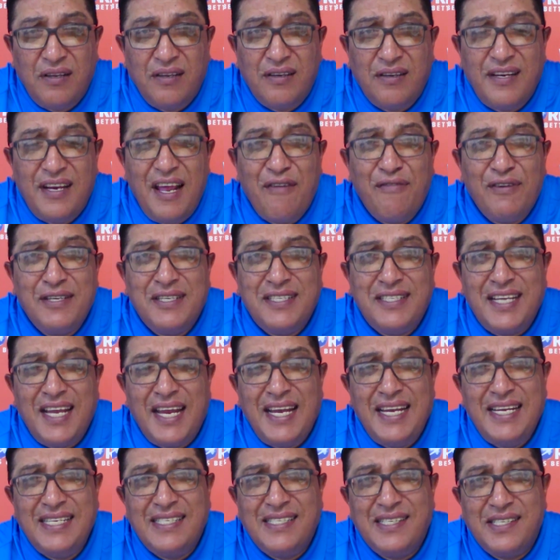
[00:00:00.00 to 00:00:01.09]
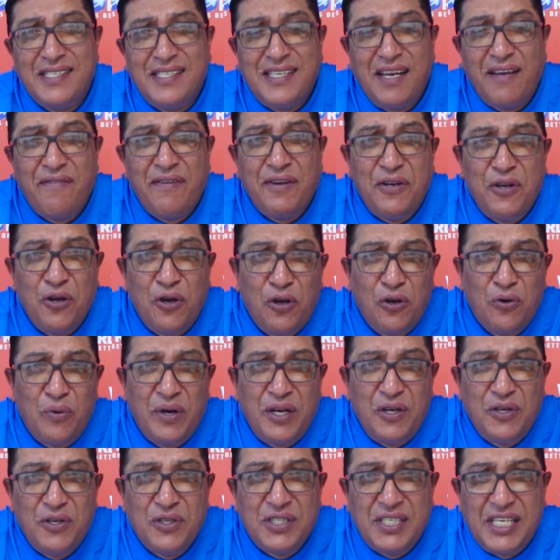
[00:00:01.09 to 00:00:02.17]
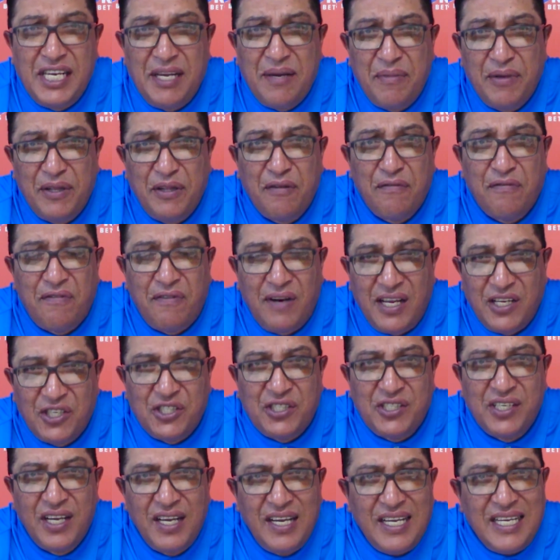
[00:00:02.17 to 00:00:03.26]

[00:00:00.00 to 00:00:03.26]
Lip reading: You'll never say he's a 7-year-old when you see him in the flesh.